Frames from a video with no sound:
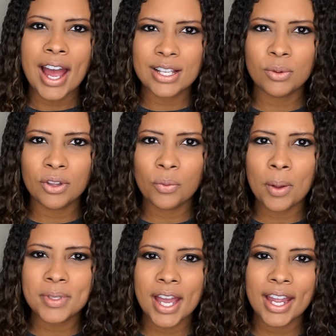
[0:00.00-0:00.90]
I just went on their
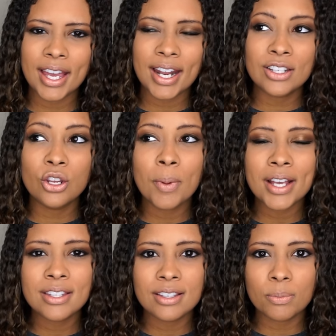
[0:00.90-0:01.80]
website and got a
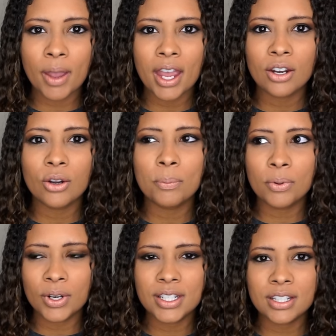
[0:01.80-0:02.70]
2x6 banner
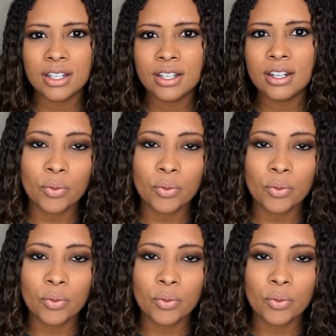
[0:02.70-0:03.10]
printed,